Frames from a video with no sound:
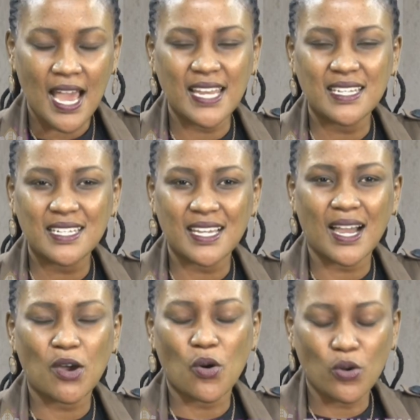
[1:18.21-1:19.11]
And
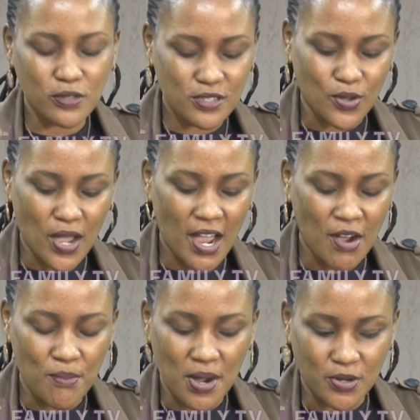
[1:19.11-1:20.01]
also, how
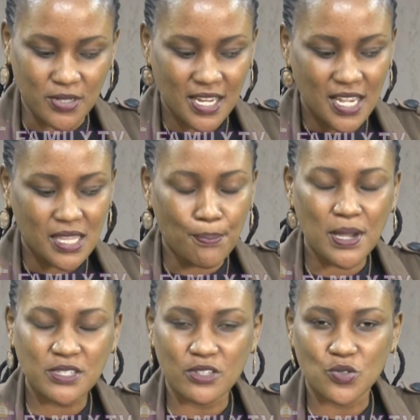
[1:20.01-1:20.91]
about the
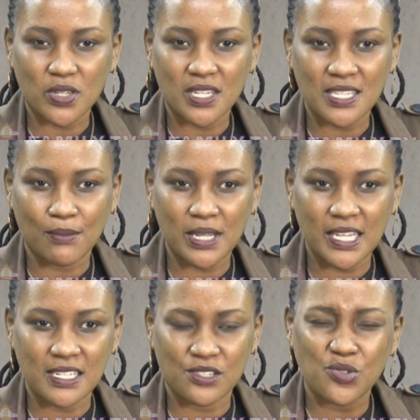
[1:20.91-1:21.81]
persons with disabilities?